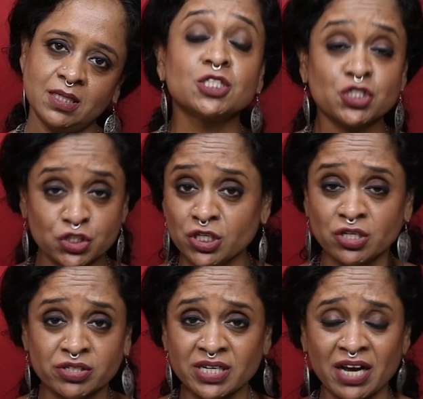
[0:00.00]

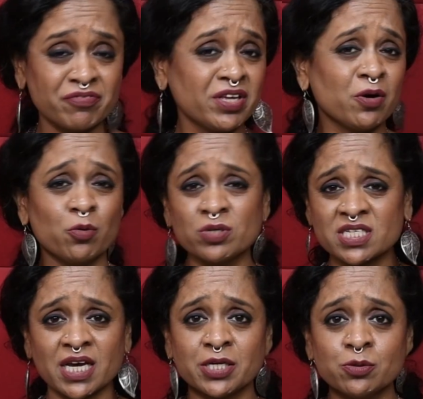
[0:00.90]
Children have their own
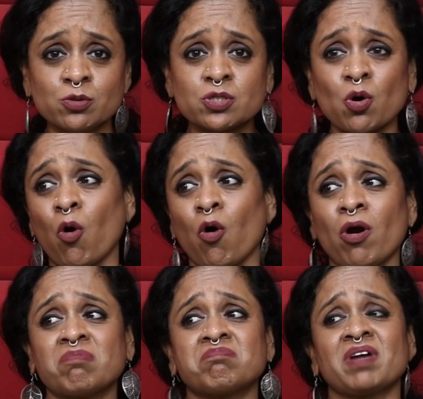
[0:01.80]
schedules,
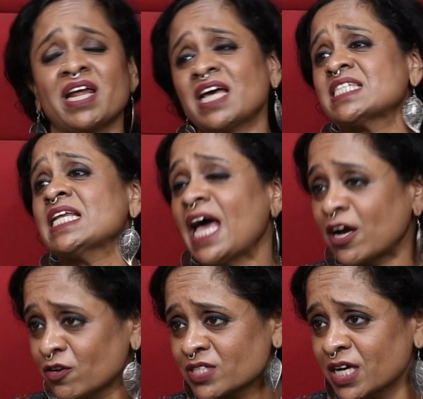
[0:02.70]
or can I say
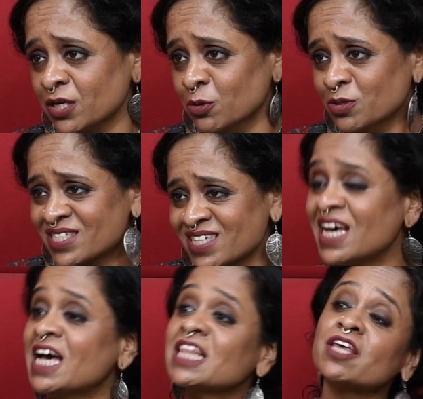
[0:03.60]
lack of schedules.
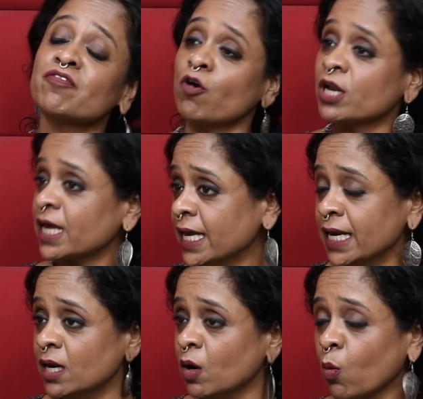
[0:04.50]
They fall
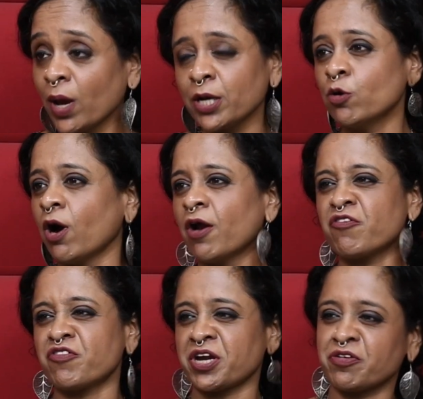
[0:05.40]
ill when you are
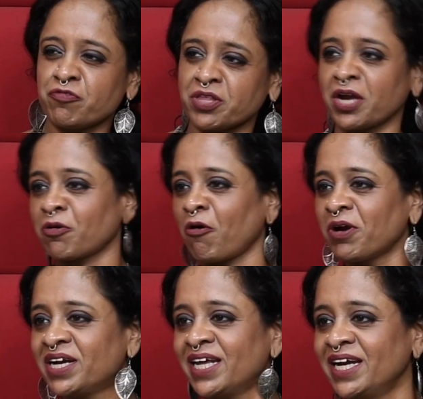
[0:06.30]
ready for that
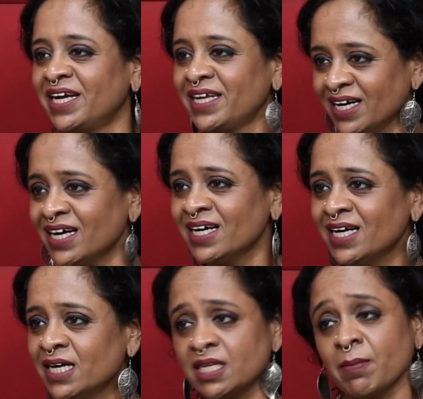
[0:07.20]
hot date, yeah?
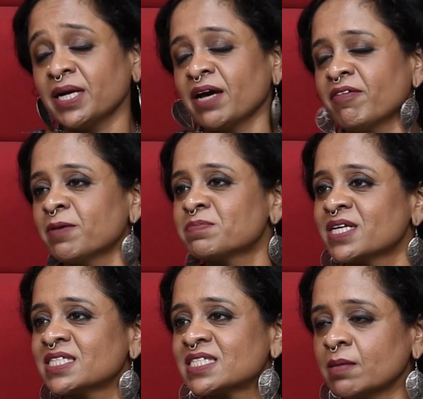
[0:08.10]
They might have an
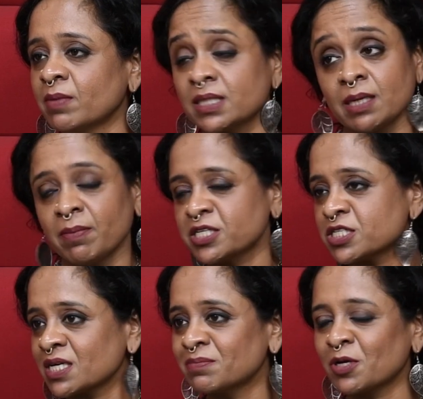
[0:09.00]
upset stomach, they might
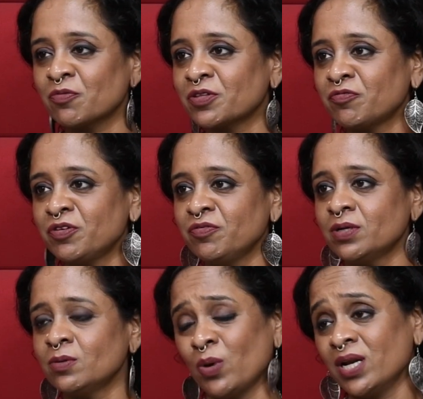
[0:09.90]
just come down with a fever.
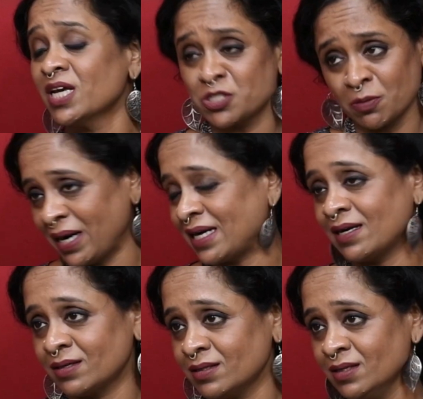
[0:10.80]
Well, it's your bad
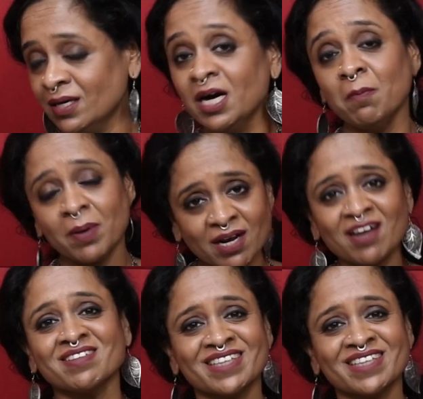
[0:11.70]
luck. But other